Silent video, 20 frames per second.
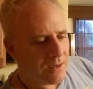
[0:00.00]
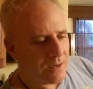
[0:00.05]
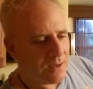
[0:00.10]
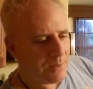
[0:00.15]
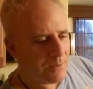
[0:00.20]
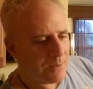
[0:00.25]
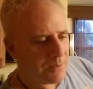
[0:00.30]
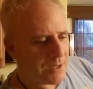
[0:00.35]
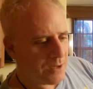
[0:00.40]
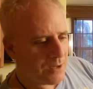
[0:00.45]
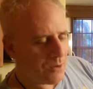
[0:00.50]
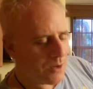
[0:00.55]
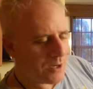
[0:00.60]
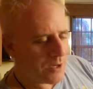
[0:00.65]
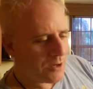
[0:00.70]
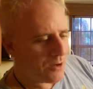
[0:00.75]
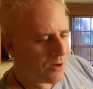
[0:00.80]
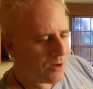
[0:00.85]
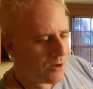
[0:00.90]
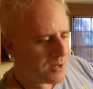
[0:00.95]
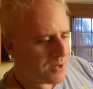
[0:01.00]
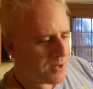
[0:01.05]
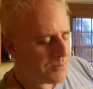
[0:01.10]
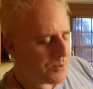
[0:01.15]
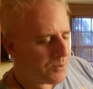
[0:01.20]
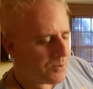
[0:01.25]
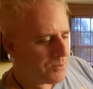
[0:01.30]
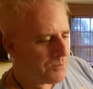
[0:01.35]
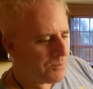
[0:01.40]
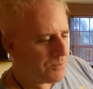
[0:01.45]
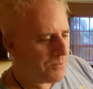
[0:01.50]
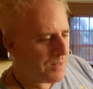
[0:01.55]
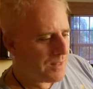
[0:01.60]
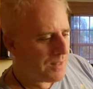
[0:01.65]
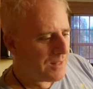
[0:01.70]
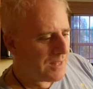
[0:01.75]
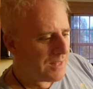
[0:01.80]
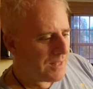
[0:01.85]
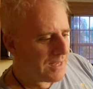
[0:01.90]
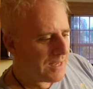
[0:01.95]
I'm going to go on Audible.
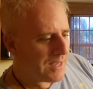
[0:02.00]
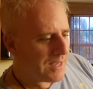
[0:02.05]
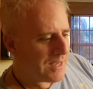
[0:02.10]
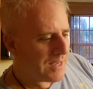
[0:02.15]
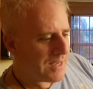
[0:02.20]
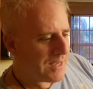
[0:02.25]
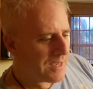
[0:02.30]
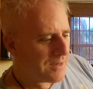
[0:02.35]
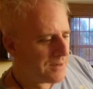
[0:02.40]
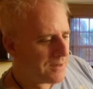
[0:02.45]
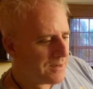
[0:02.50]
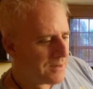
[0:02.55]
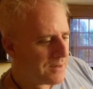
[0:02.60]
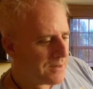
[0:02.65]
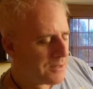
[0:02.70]
And